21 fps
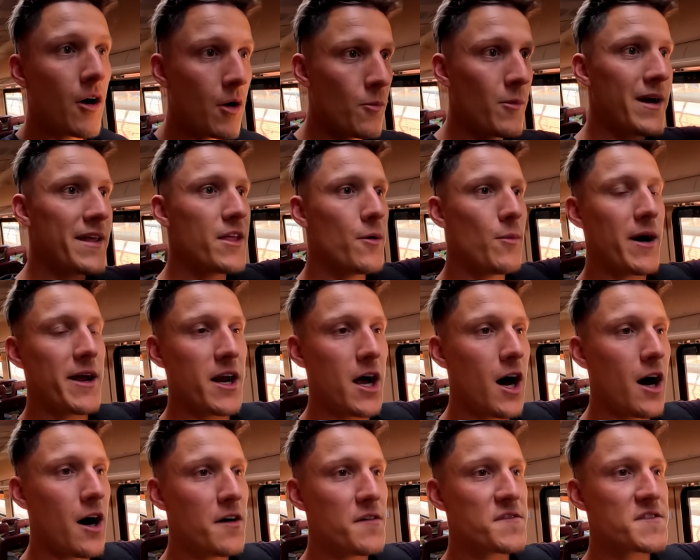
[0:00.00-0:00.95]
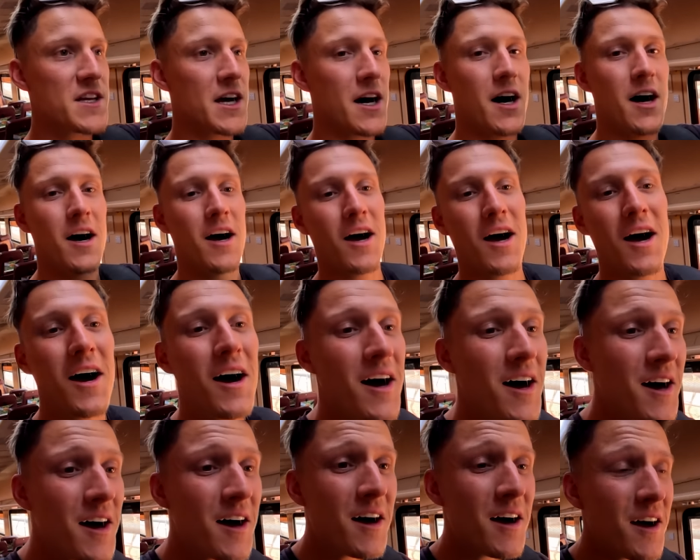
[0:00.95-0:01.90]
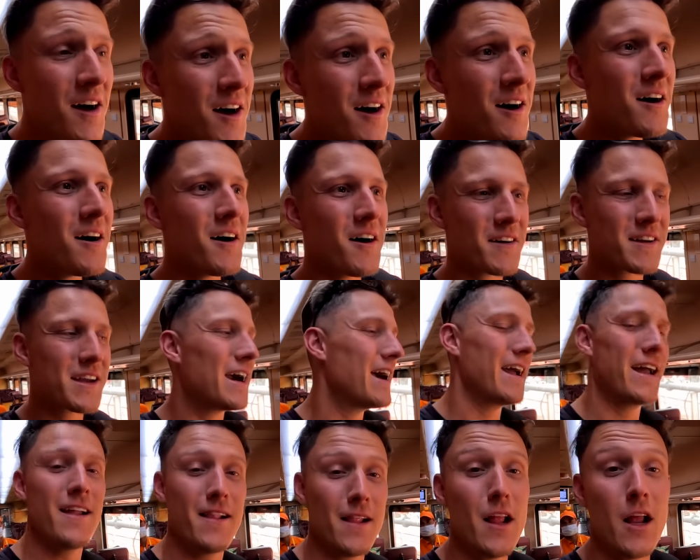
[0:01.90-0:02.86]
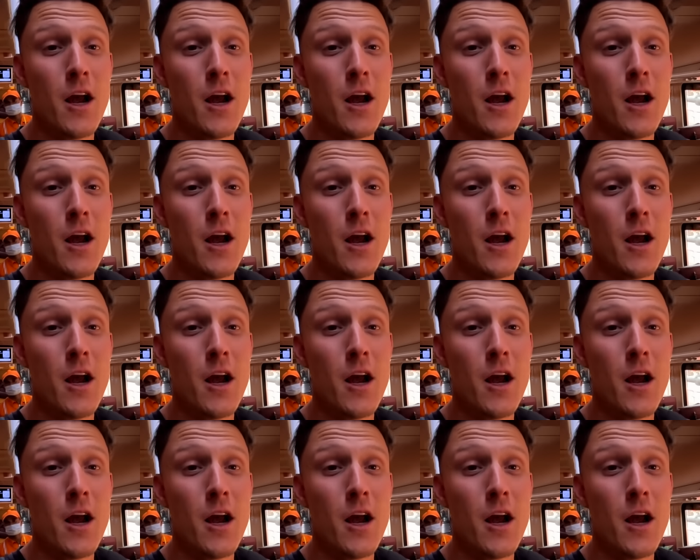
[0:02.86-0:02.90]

Oh, and we're the one after. Ah, okay.